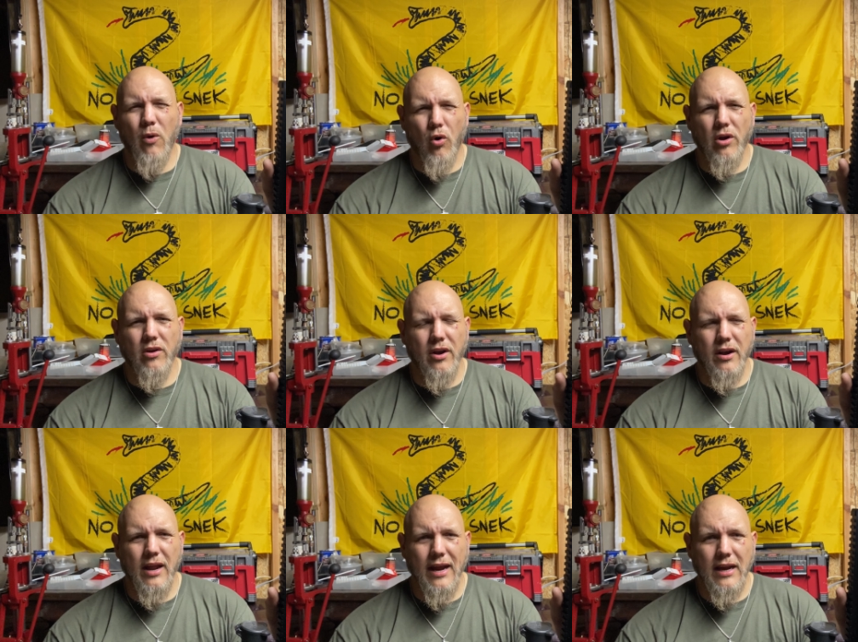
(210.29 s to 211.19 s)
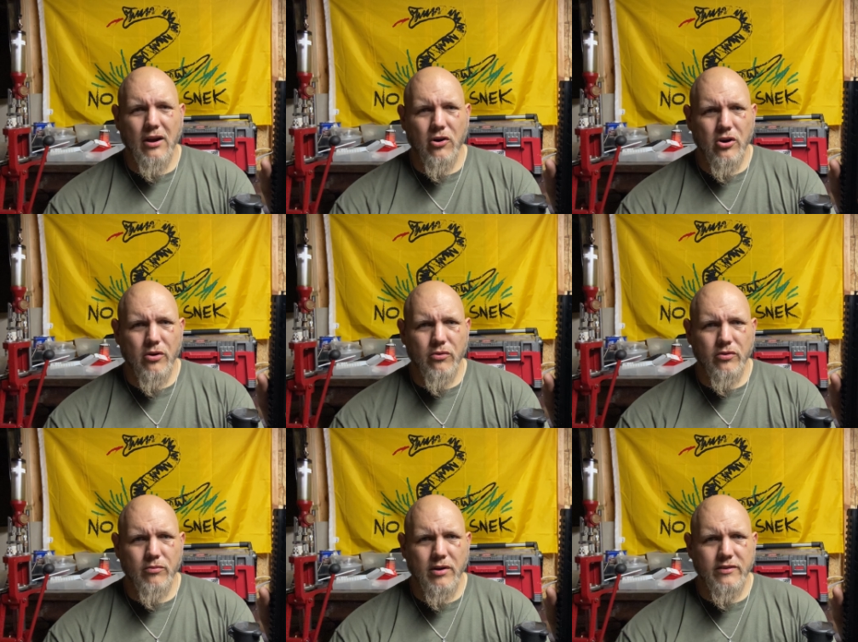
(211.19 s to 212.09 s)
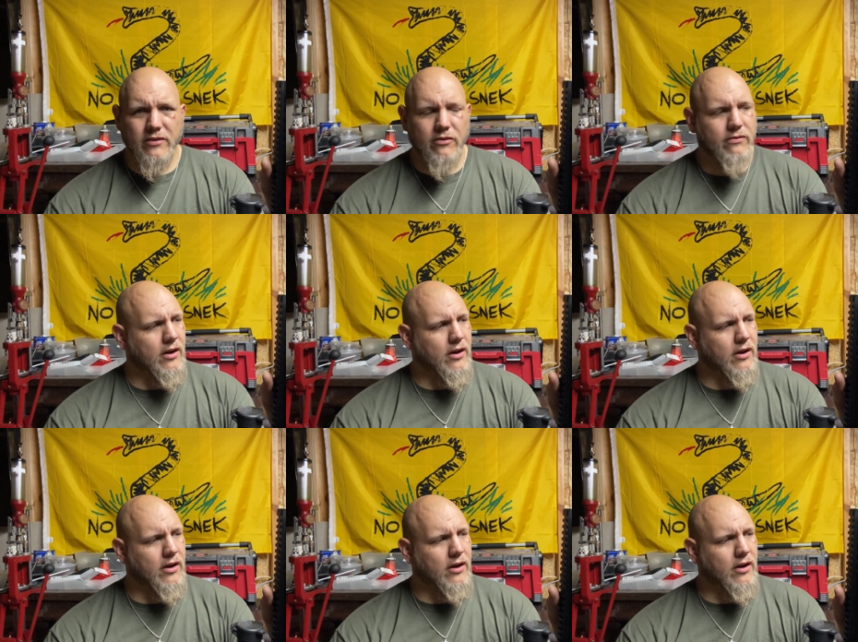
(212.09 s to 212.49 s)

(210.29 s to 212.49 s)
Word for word: want on an AR myself.